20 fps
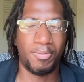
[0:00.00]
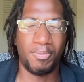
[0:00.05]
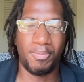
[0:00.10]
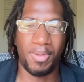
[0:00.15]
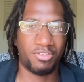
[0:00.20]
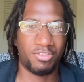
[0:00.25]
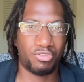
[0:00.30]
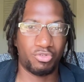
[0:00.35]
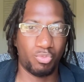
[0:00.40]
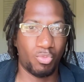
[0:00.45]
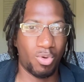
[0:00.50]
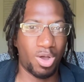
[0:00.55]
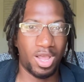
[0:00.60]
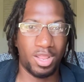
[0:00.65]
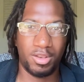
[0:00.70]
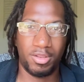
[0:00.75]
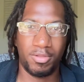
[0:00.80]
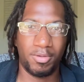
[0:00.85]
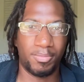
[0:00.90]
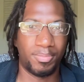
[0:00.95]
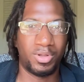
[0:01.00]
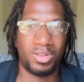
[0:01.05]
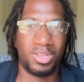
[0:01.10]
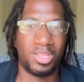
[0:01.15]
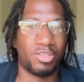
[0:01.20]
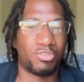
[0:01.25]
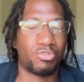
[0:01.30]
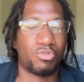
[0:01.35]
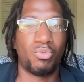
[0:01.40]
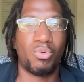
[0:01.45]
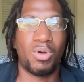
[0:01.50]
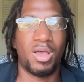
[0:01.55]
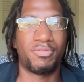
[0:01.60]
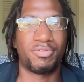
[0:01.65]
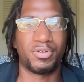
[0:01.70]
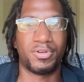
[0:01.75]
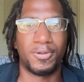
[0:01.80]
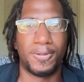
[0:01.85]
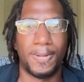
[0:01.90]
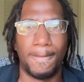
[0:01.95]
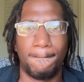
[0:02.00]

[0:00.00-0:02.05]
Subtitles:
by SWAT, the police, whoever,